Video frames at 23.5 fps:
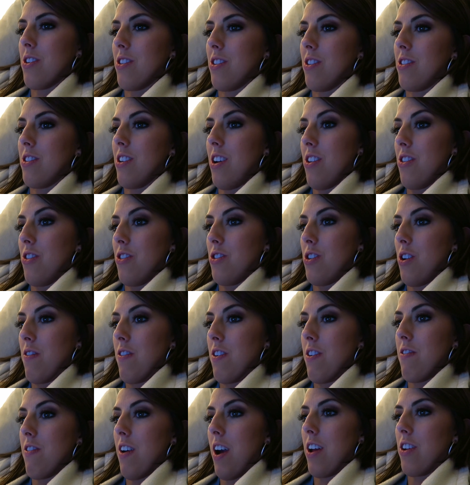on this other
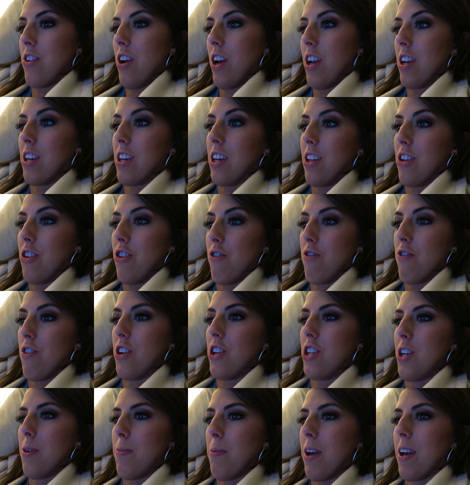stuff you find trying to get your
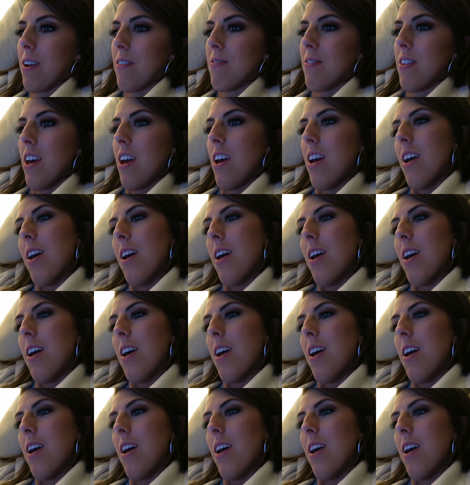free shipping.